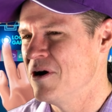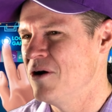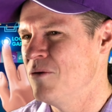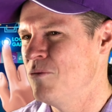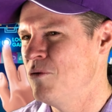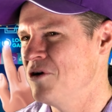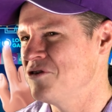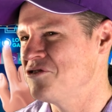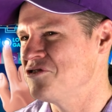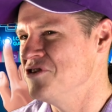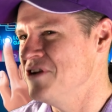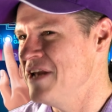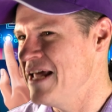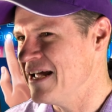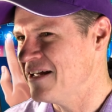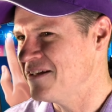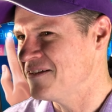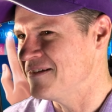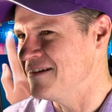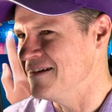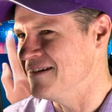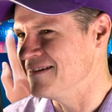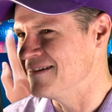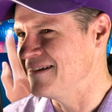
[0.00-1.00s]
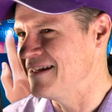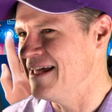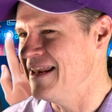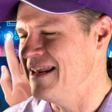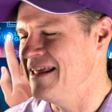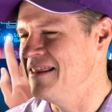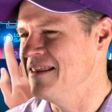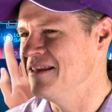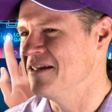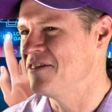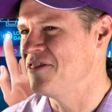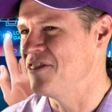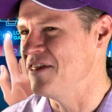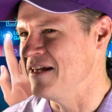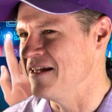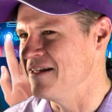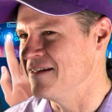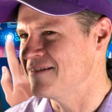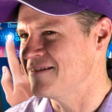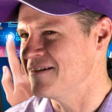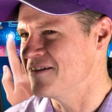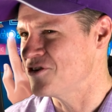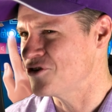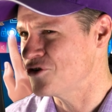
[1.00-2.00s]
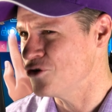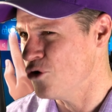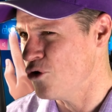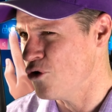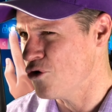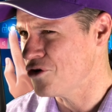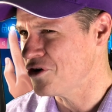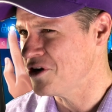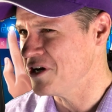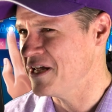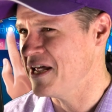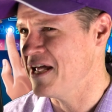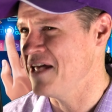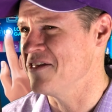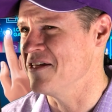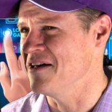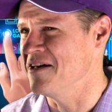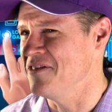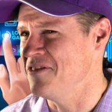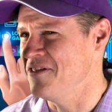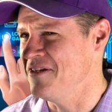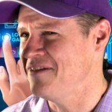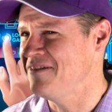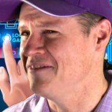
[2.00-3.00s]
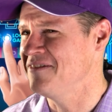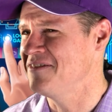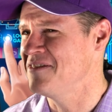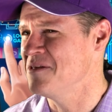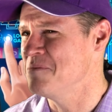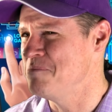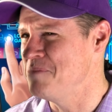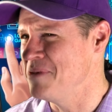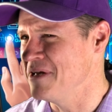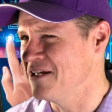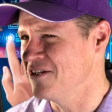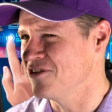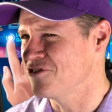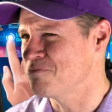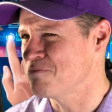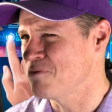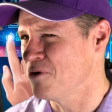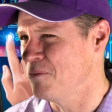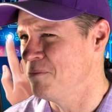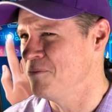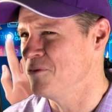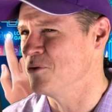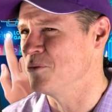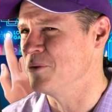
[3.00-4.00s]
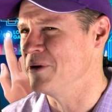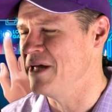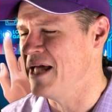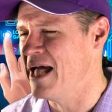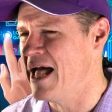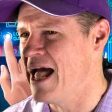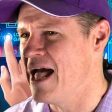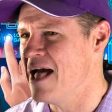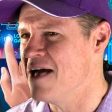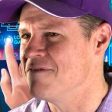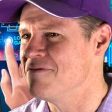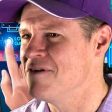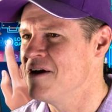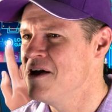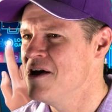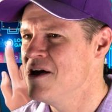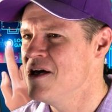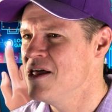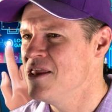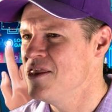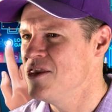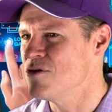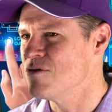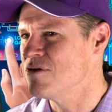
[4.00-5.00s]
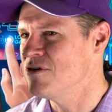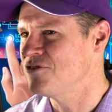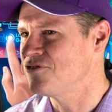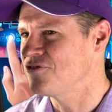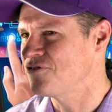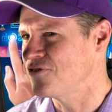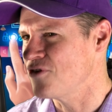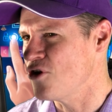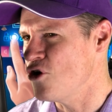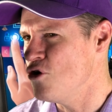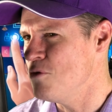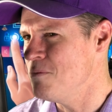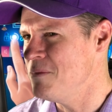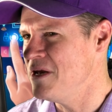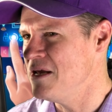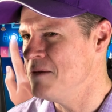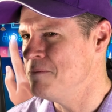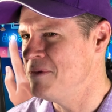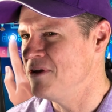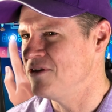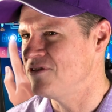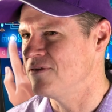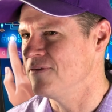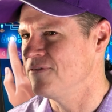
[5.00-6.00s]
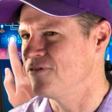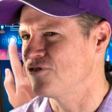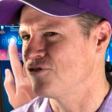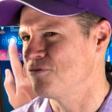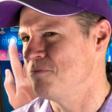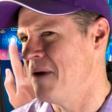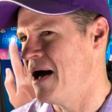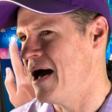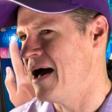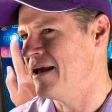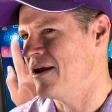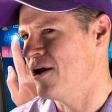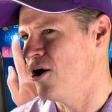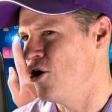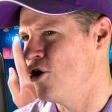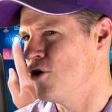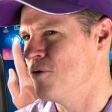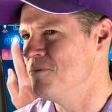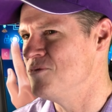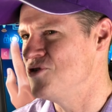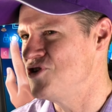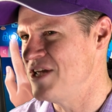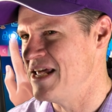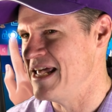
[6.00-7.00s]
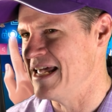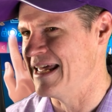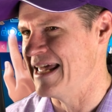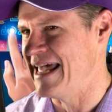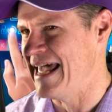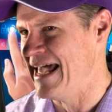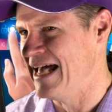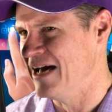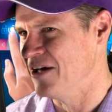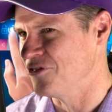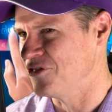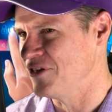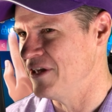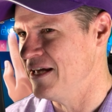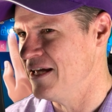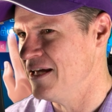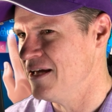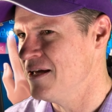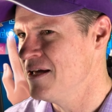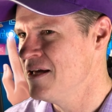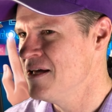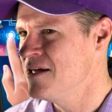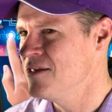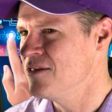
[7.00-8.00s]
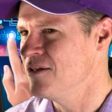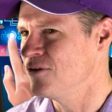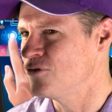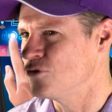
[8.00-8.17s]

what's next is getting the things to talk together. This is the biggest problem that we have. There are so many bits of smart home tech out there. There's